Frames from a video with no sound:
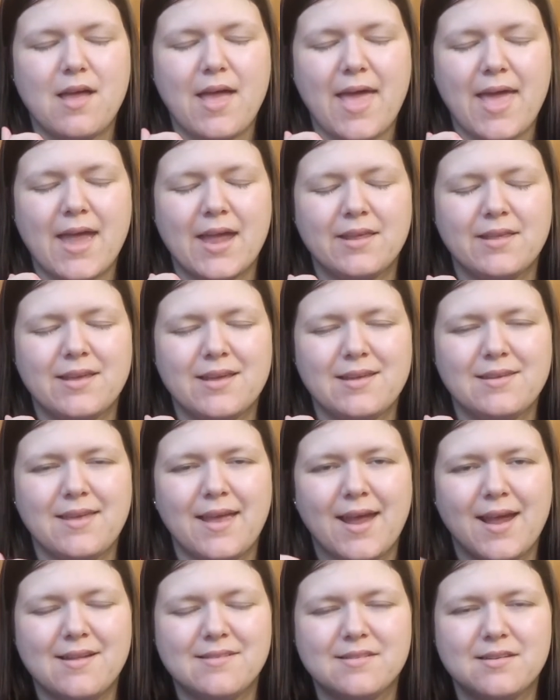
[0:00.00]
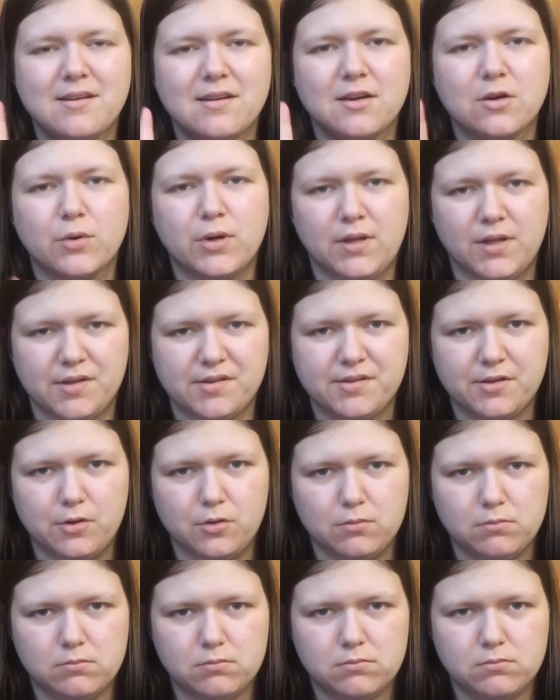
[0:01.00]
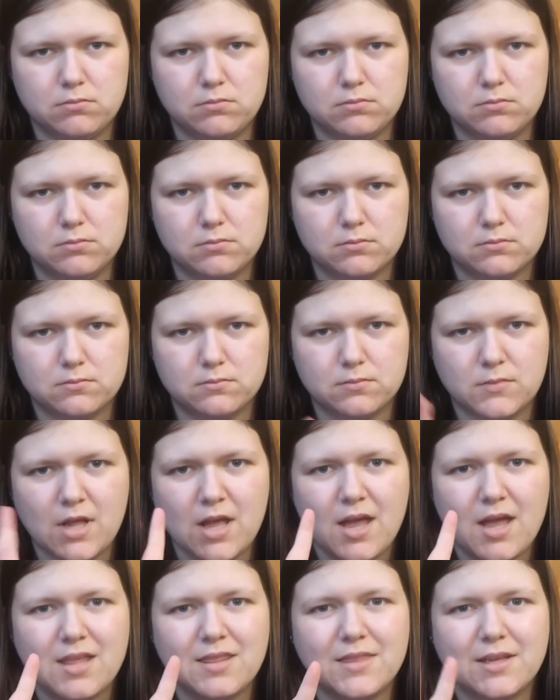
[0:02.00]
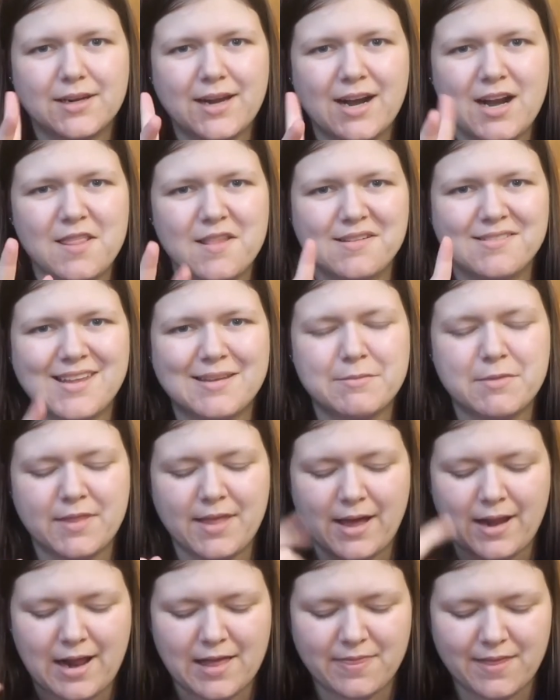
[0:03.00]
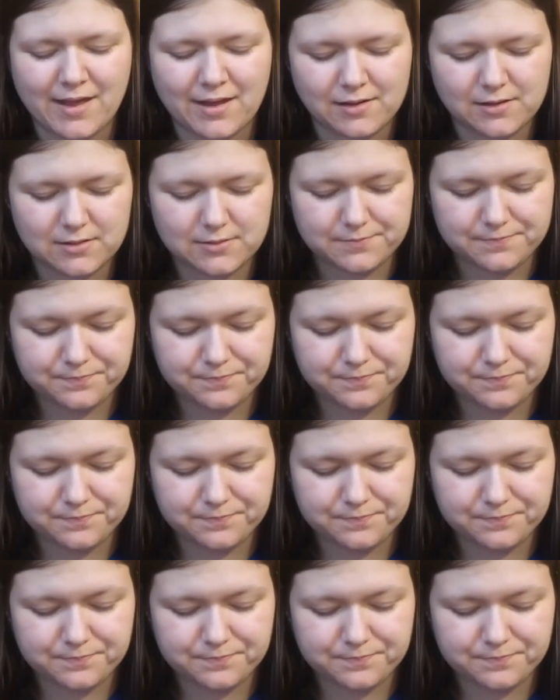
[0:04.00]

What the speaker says: and he danced in a gorilla suit. They're kind of the same in that, I think.